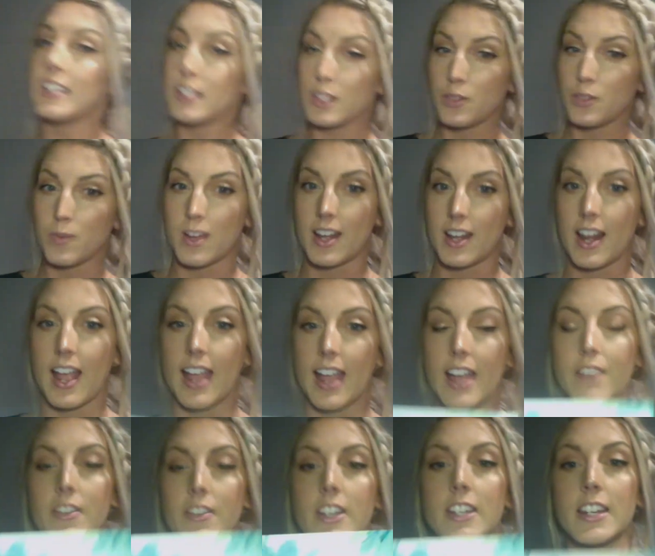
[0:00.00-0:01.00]
one, I have
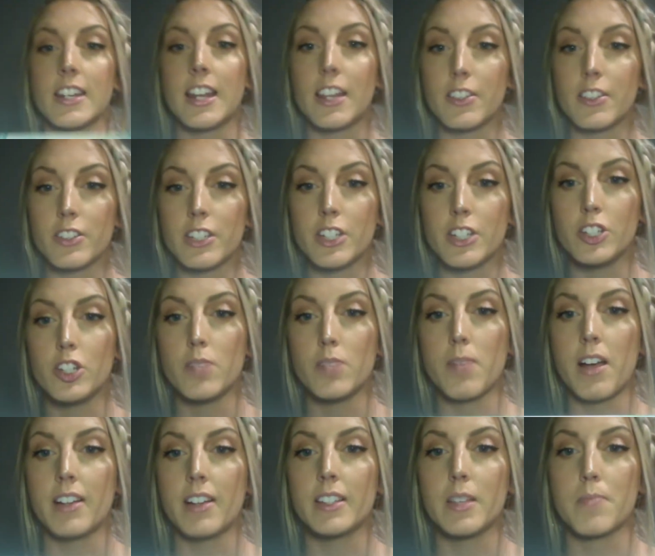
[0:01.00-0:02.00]
another tissue
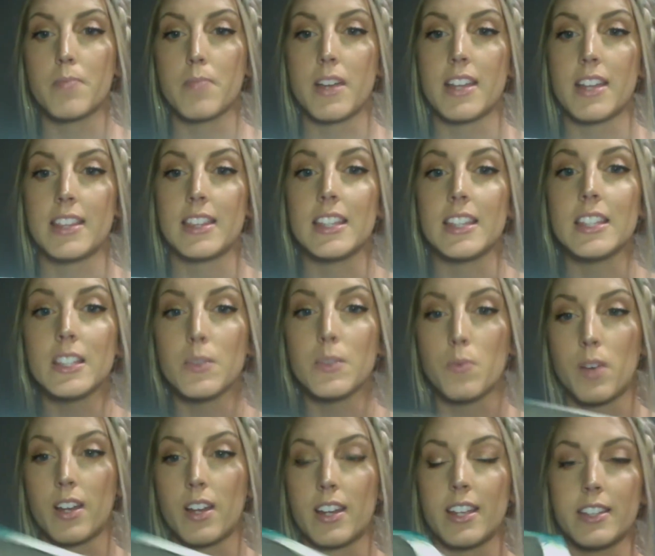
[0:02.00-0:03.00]
box, but this
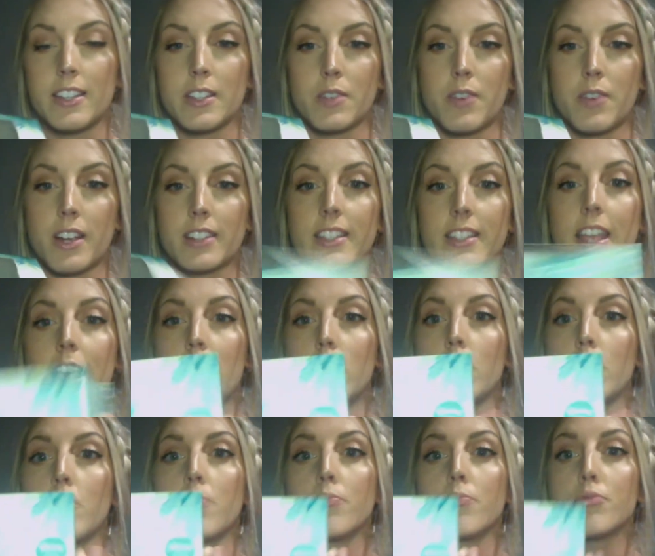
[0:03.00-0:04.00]
one is a
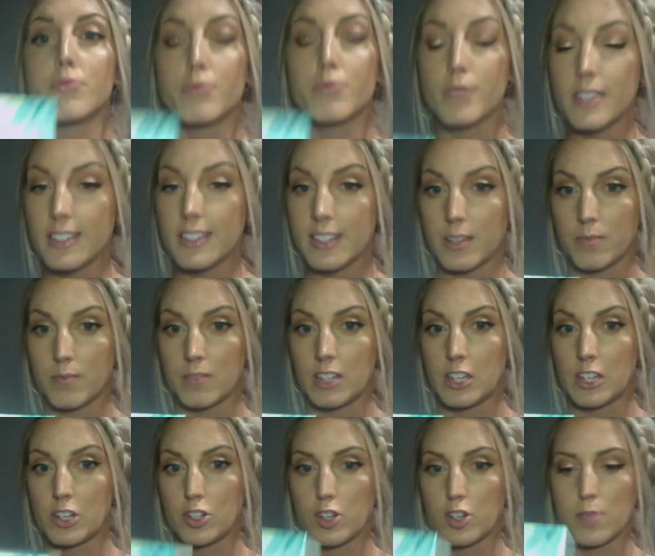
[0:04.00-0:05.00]
rectangular prism
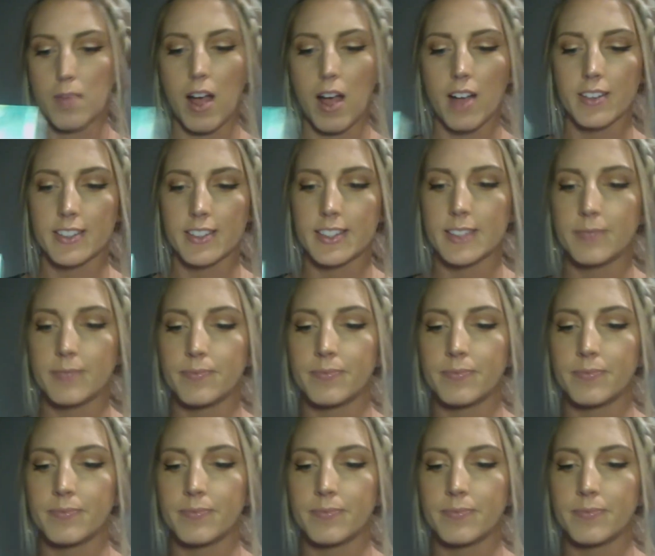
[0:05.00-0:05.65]
tissue box.